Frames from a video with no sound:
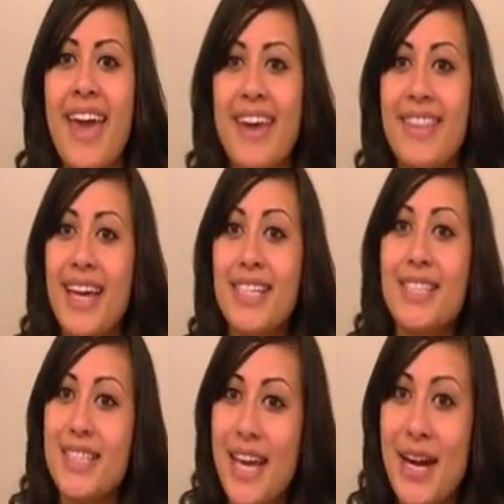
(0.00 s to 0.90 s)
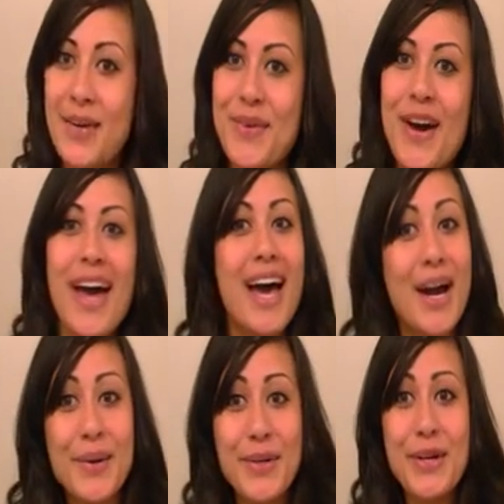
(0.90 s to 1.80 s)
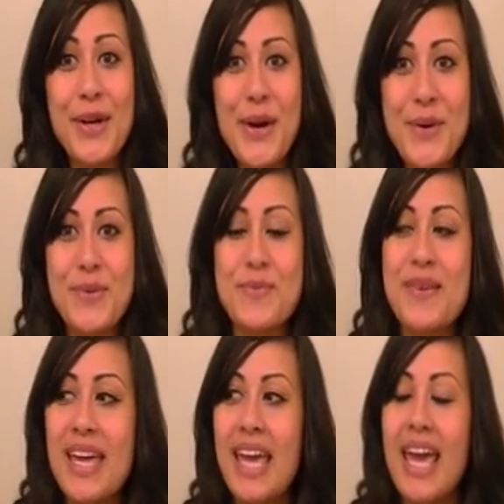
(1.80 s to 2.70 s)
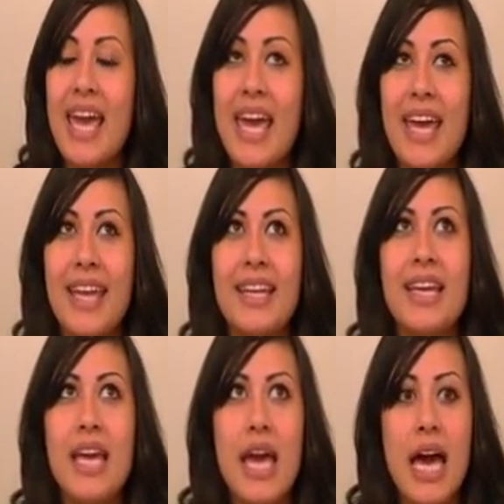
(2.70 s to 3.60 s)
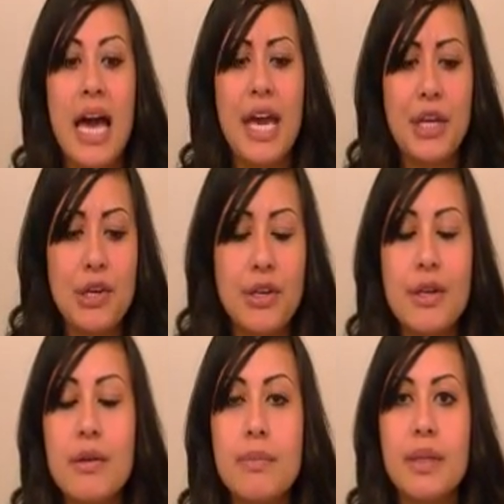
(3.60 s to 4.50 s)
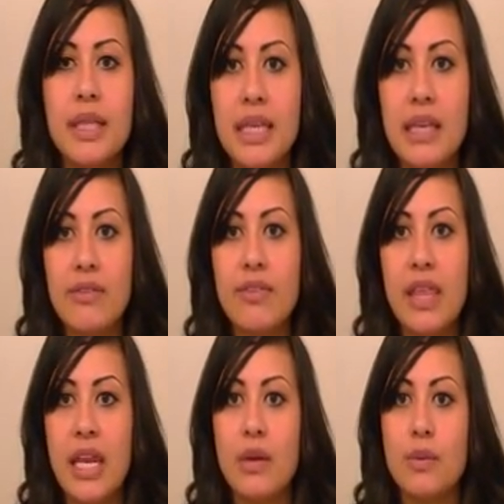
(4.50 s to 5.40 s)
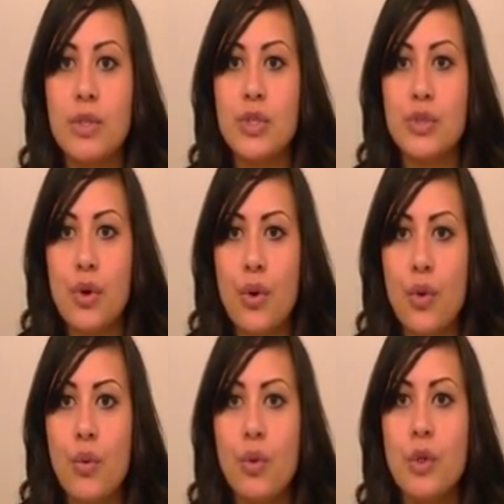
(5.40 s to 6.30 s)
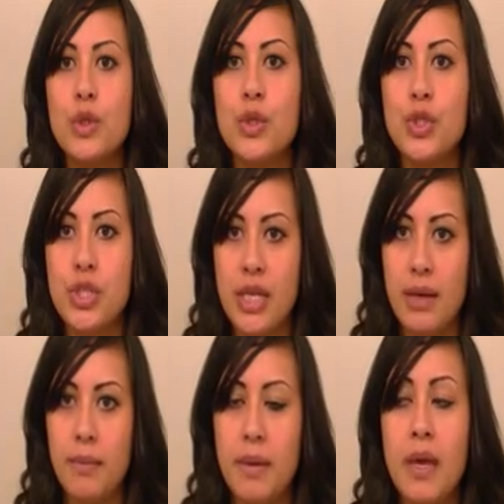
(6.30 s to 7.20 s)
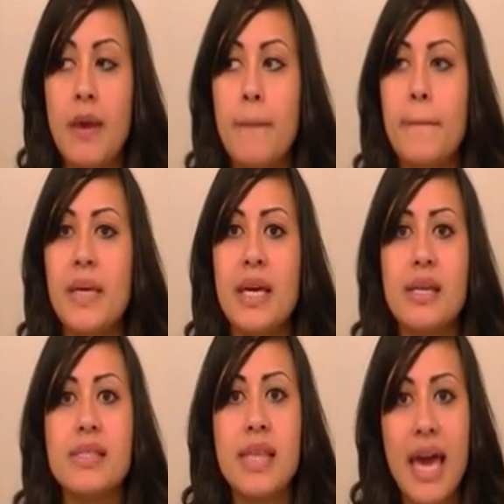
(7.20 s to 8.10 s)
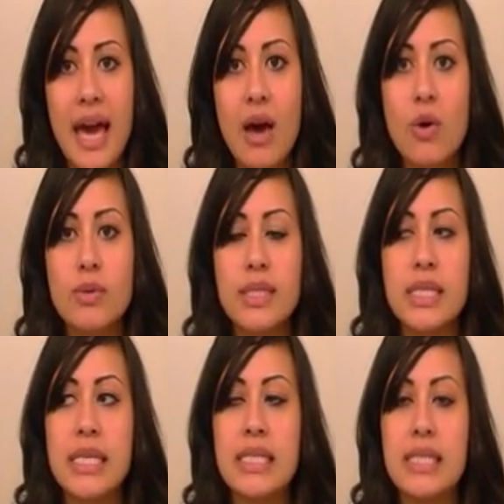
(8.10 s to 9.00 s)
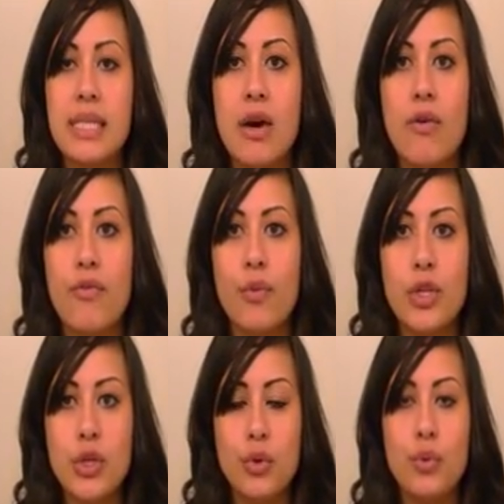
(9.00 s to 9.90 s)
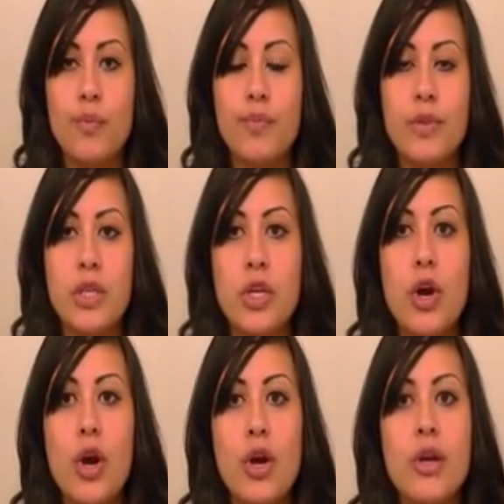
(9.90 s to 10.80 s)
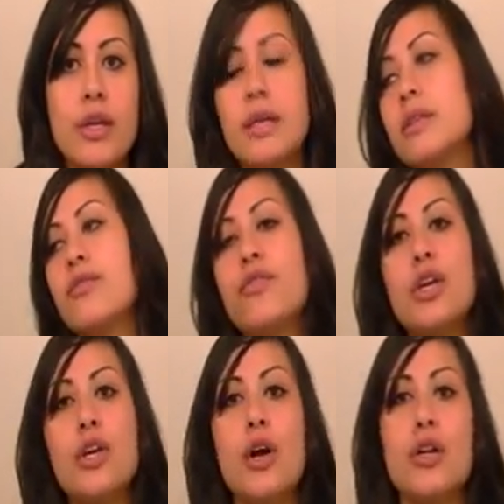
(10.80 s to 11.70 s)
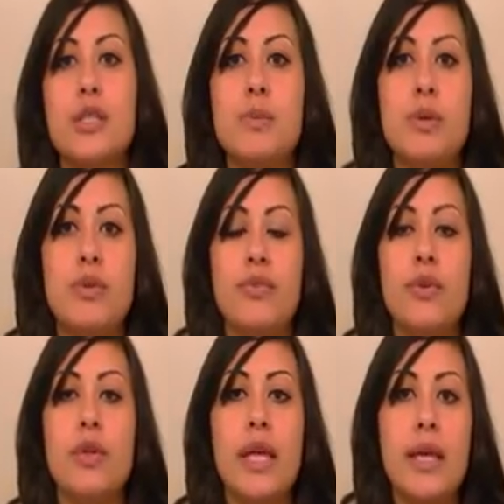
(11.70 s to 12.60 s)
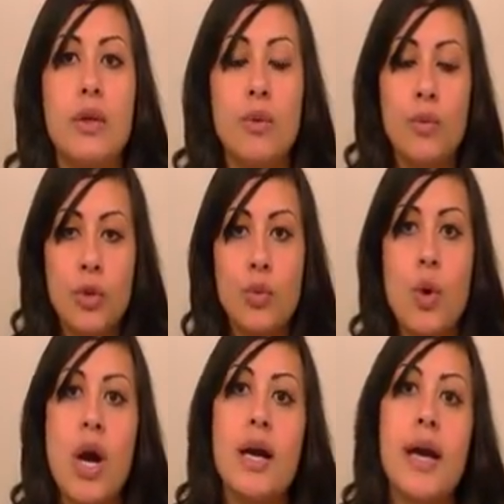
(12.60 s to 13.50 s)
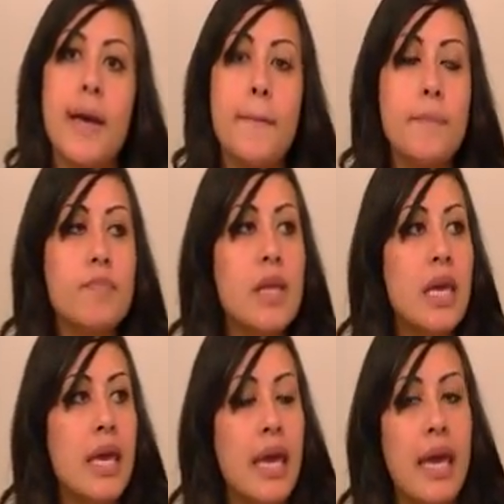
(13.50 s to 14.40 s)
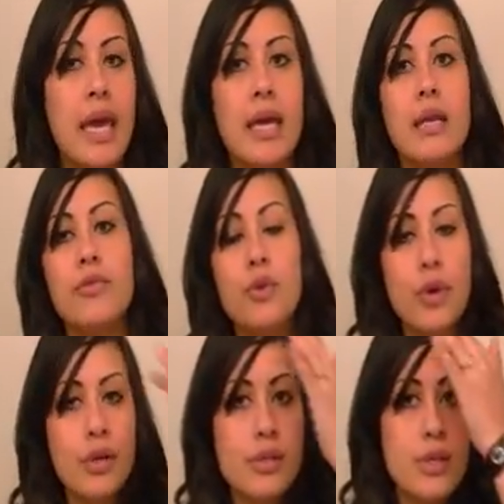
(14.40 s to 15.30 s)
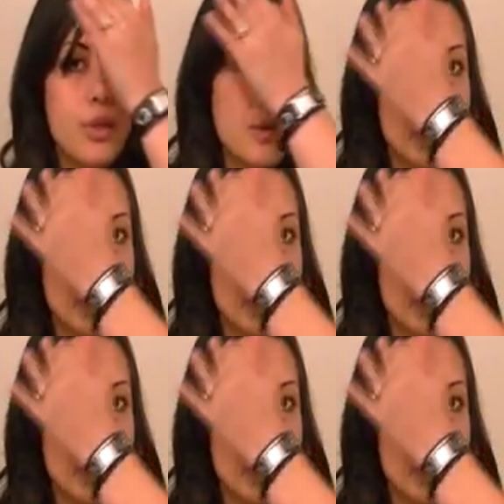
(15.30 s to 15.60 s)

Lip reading: And that is now our home. And I couldn't believe that it was so cheap, because the house itself, the front yard is beautiful. Like you walk up, and of course, we've